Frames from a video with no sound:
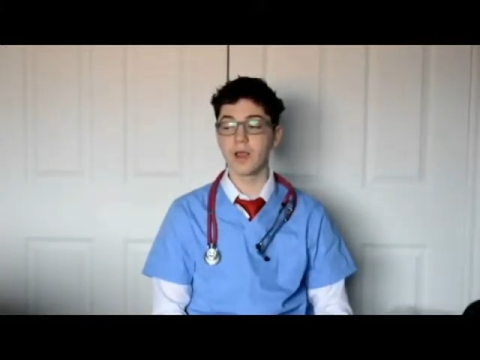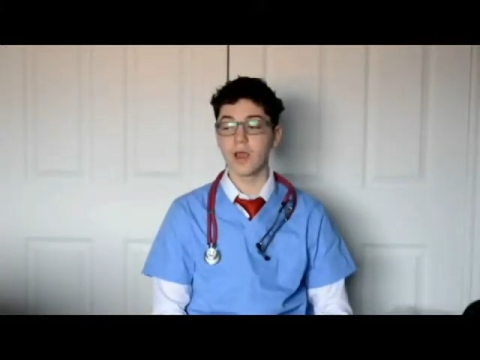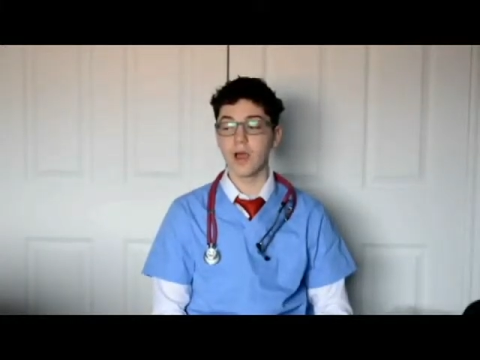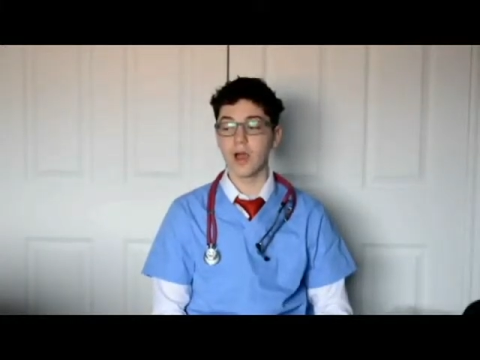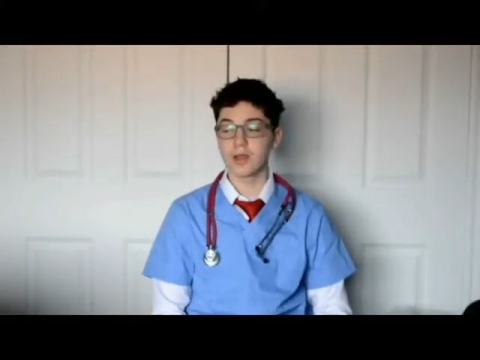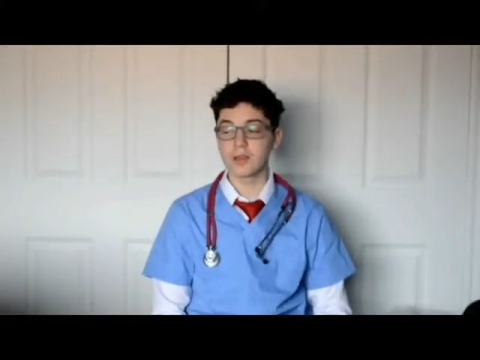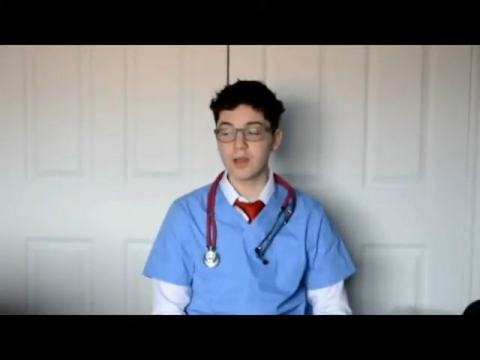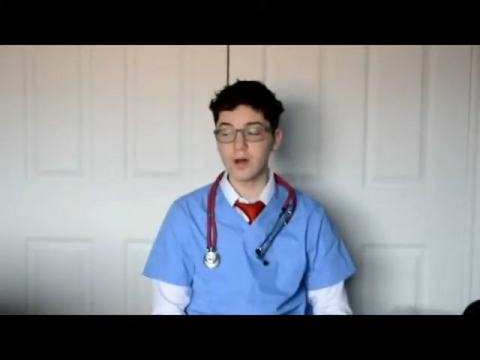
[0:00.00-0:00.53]

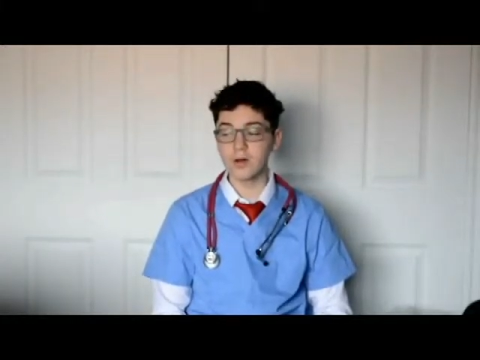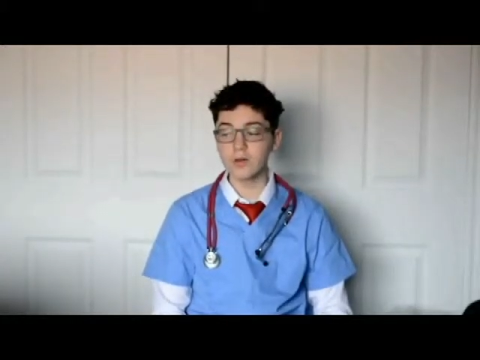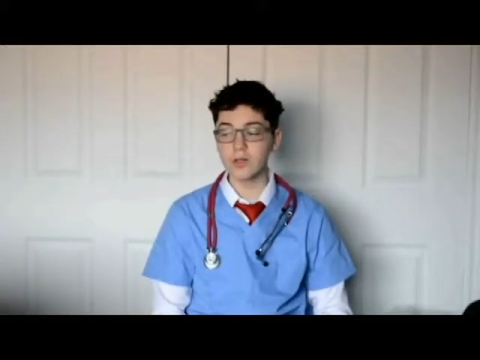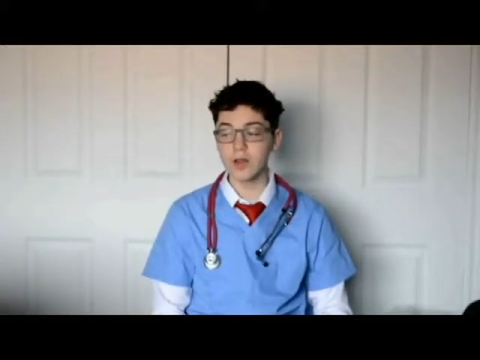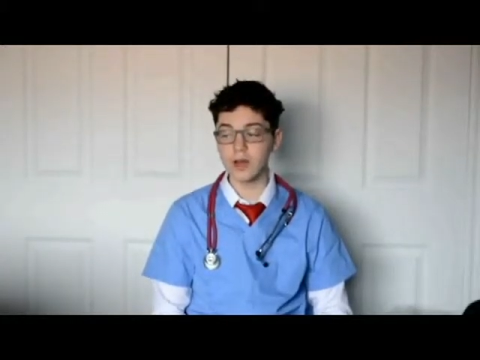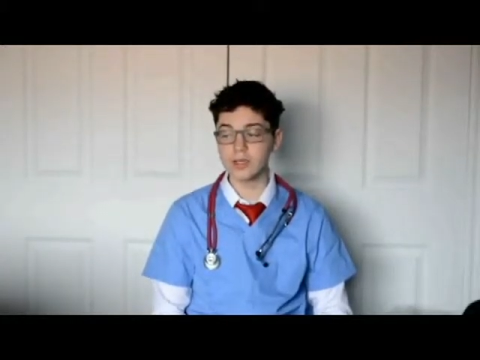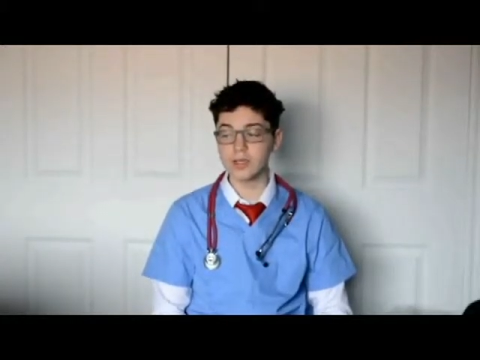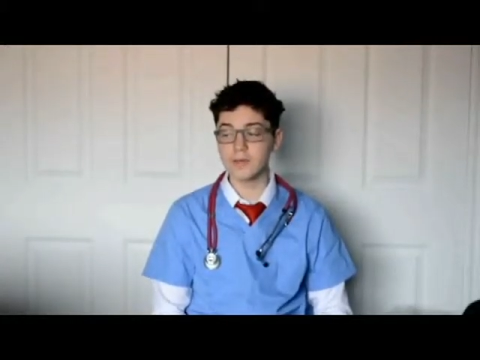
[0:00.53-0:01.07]
A
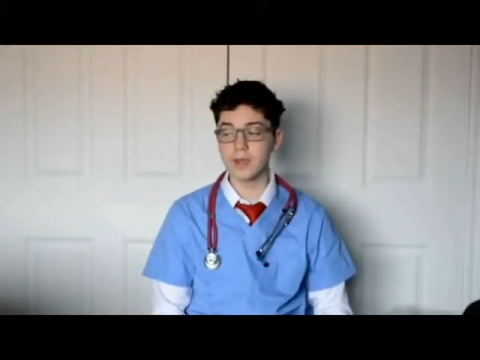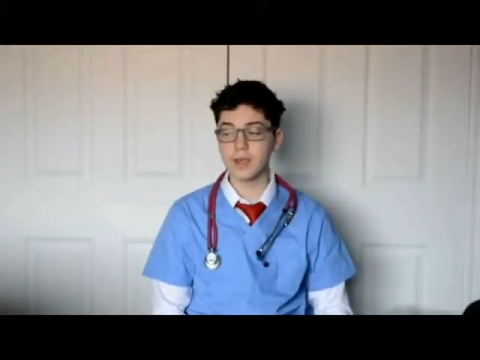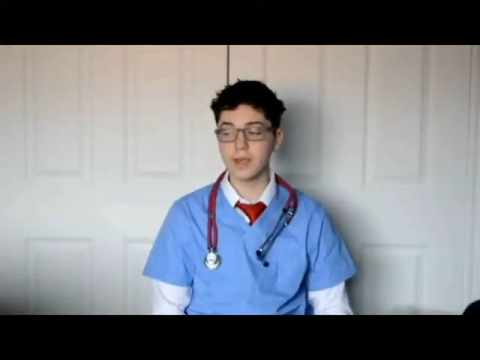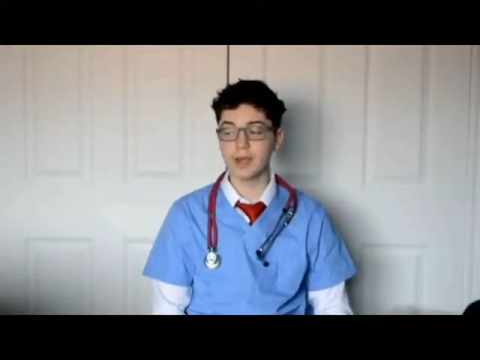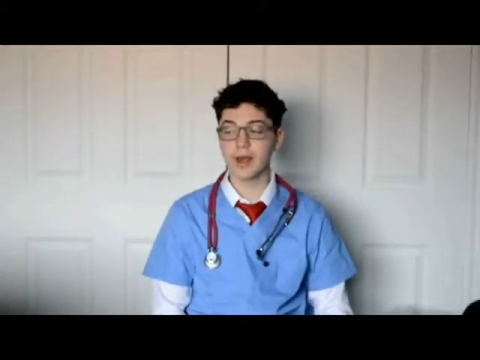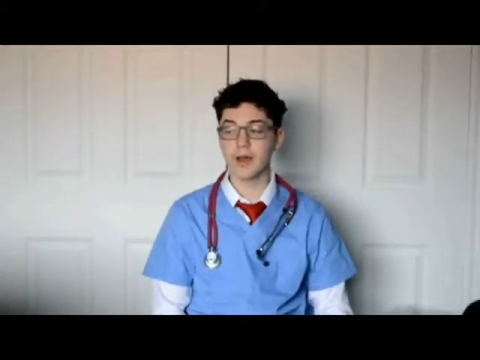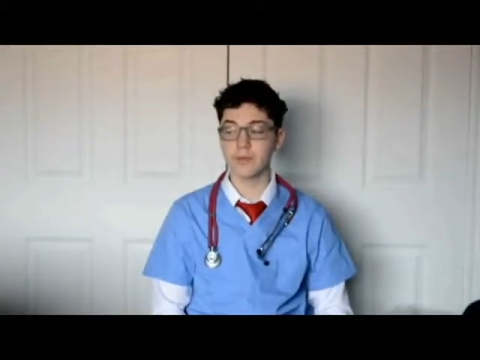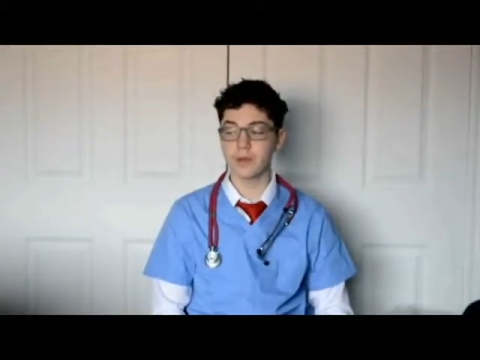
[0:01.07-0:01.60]
colonoscopy can
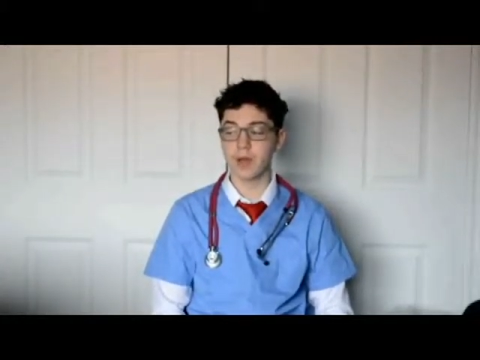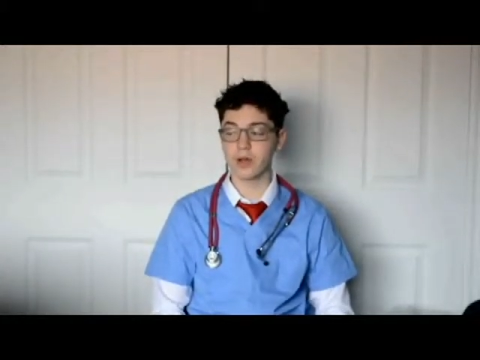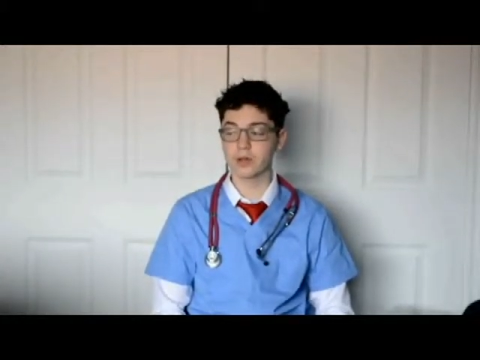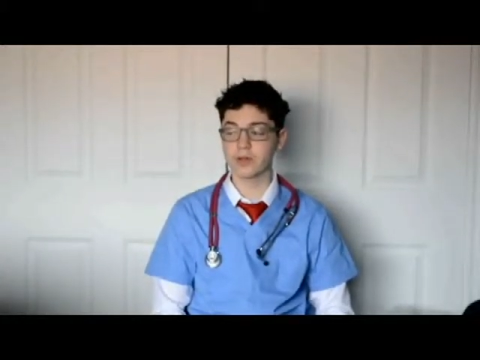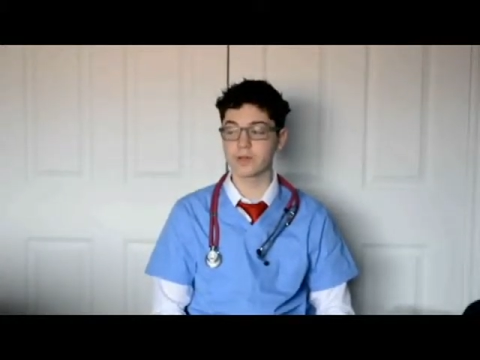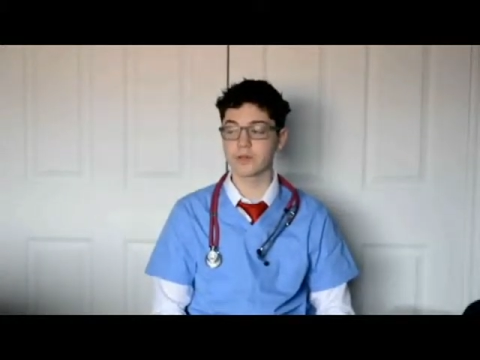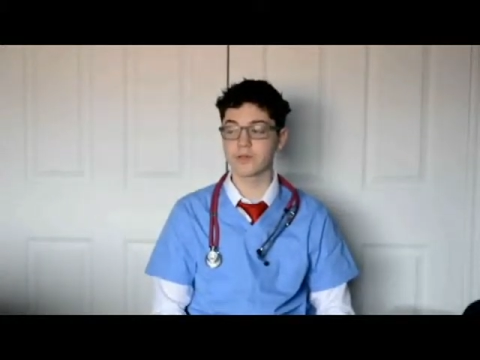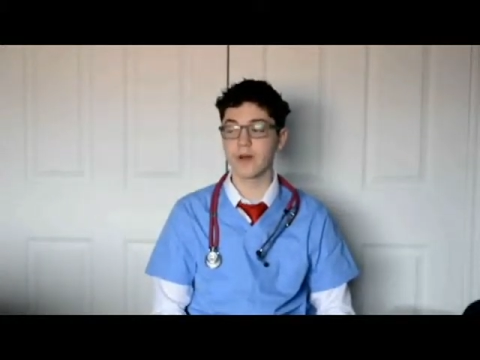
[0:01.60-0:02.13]
help
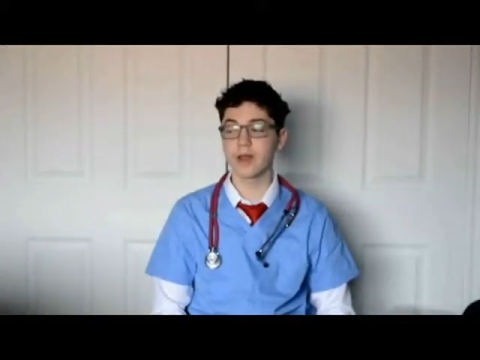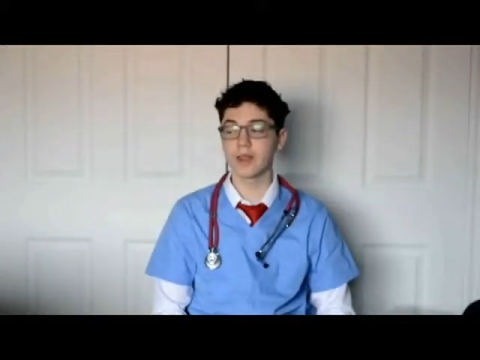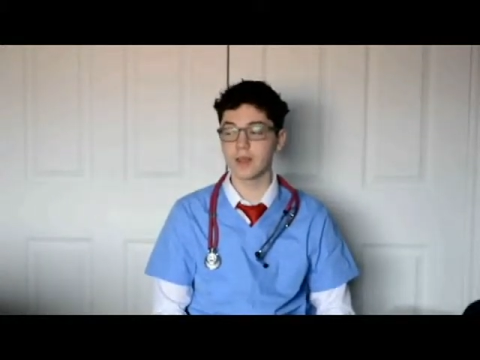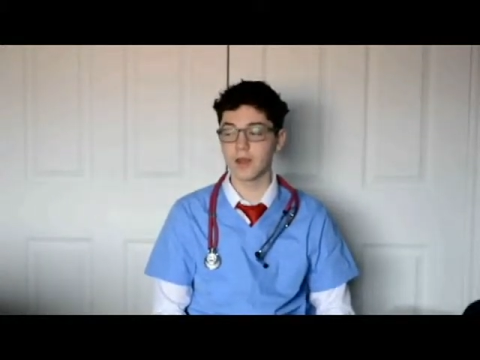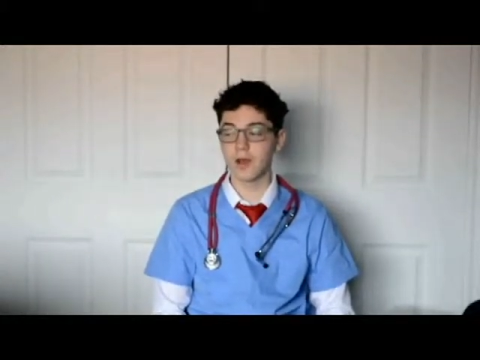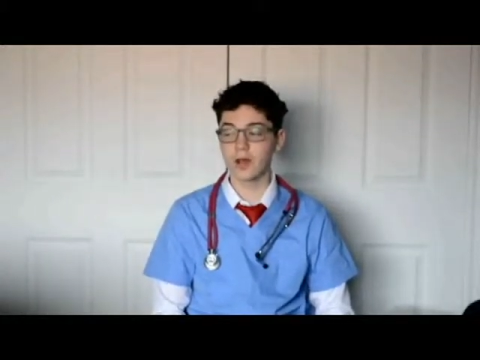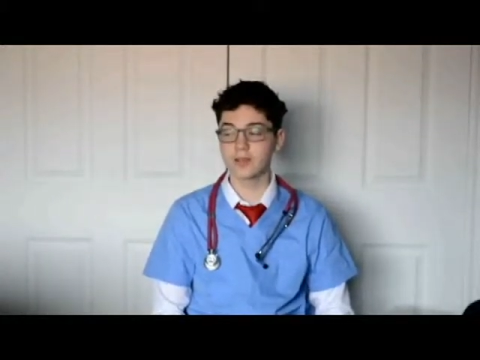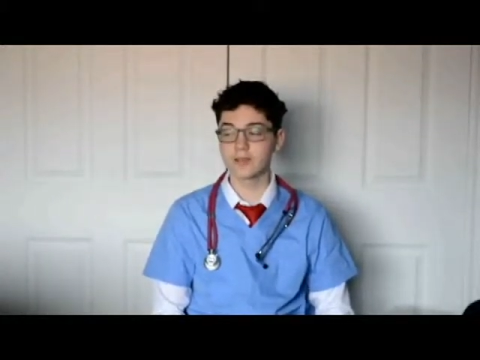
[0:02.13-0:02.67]
doctors find the
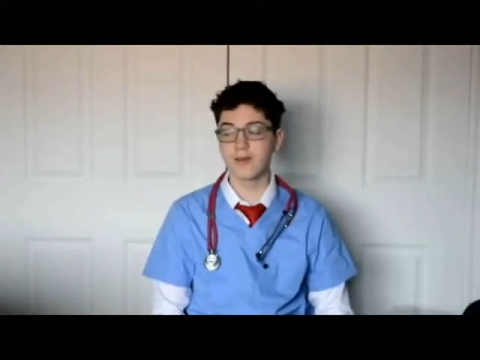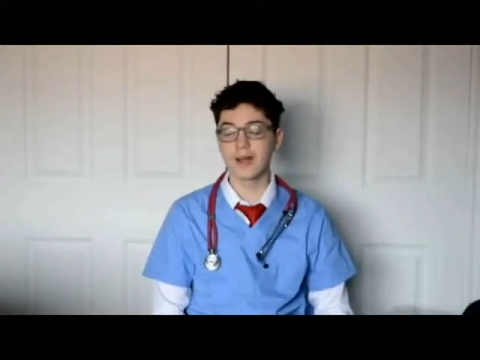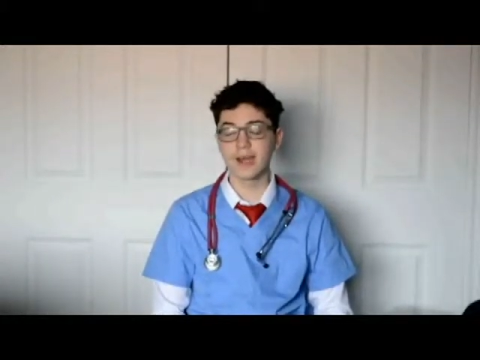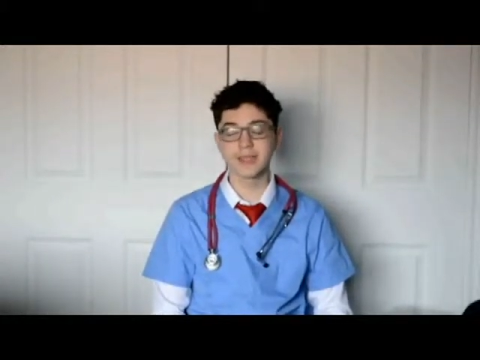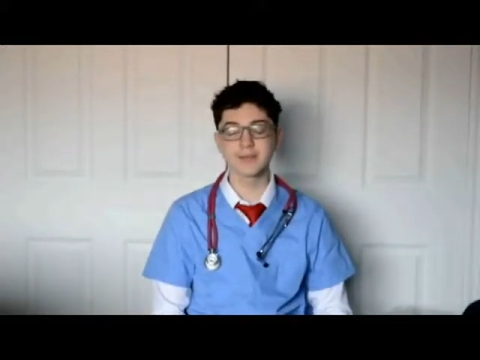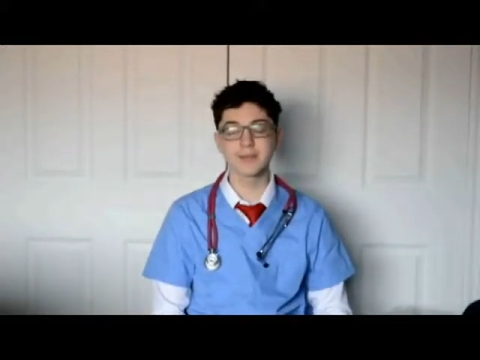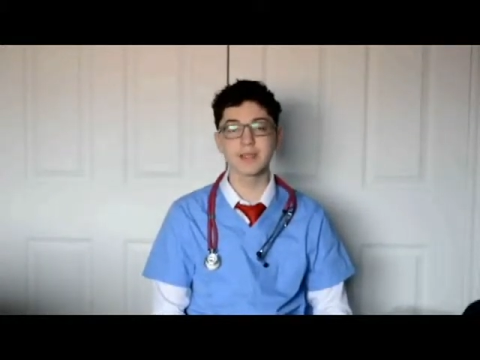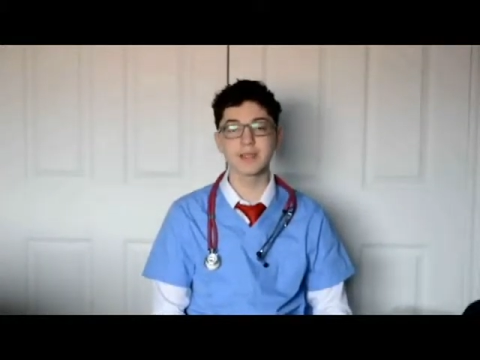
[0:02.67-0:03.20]
cause of
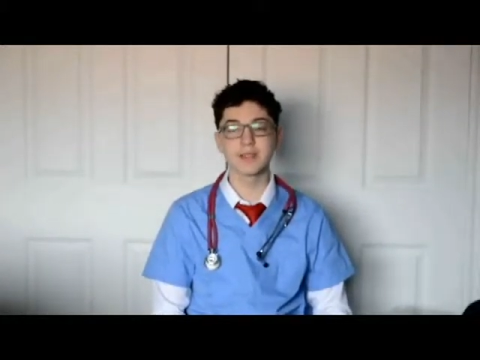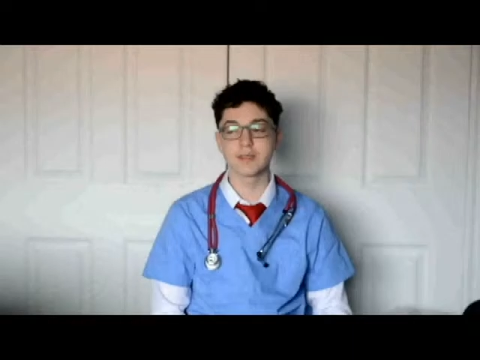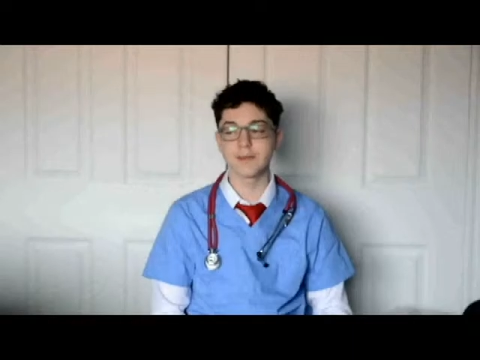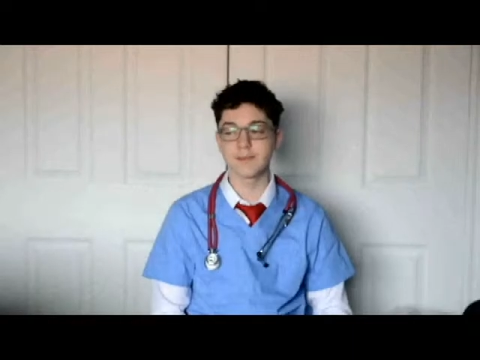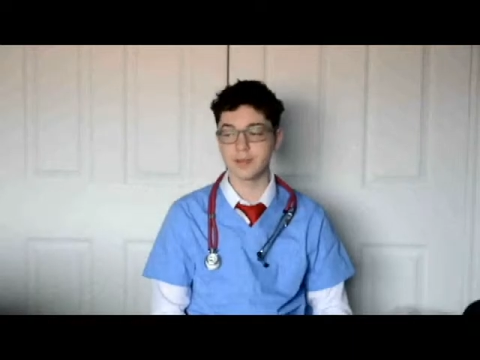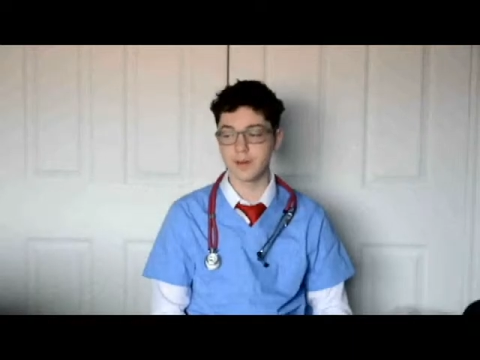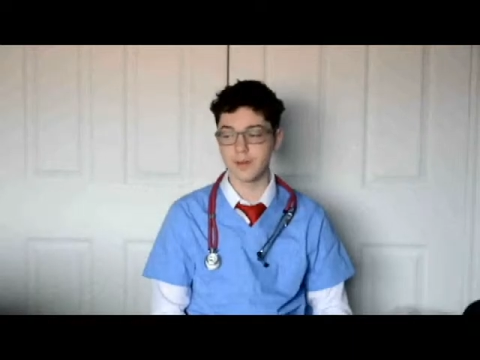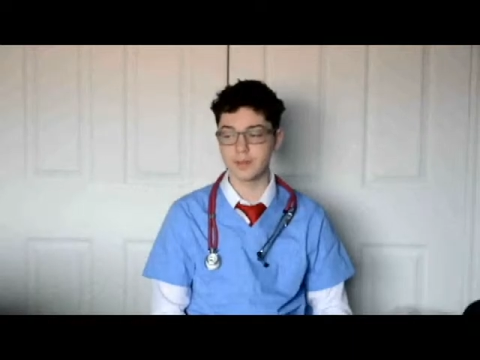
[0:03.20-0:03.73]
unexplained
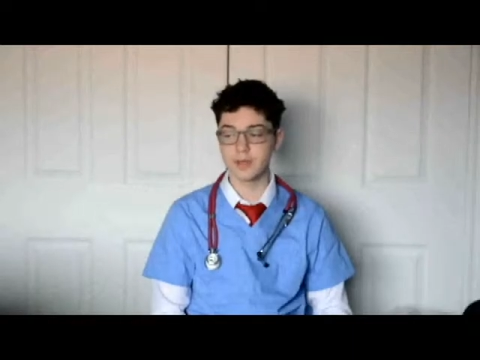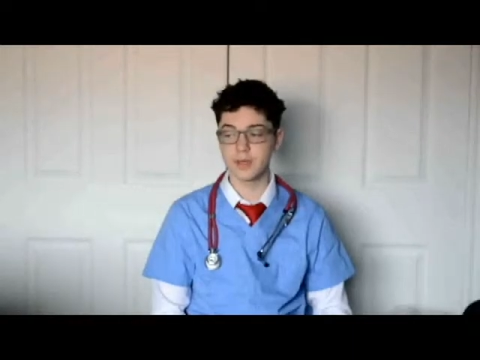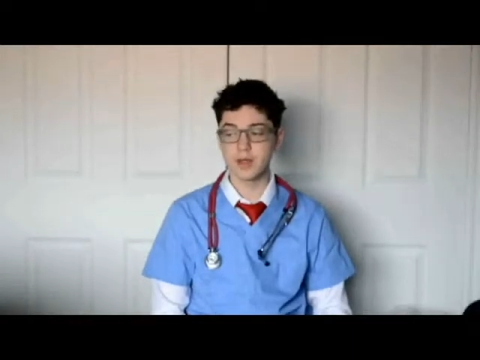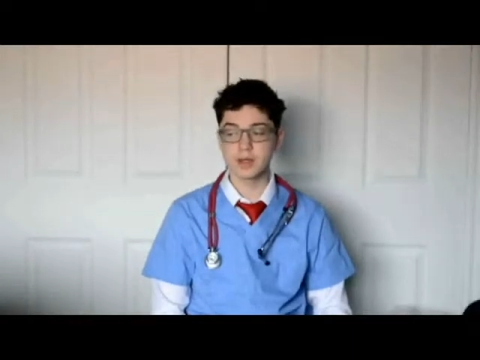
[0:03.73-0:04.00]
symptoms,